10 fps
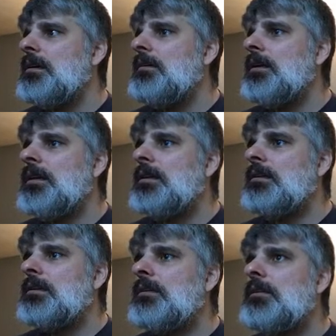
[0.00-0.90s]
All right,
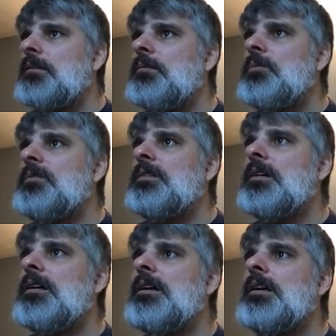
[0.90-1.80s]
let's move
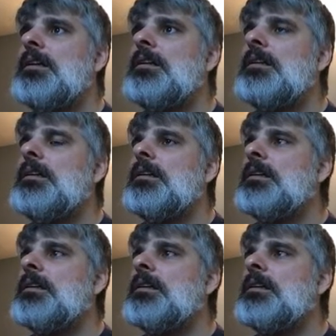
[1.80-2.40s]
on.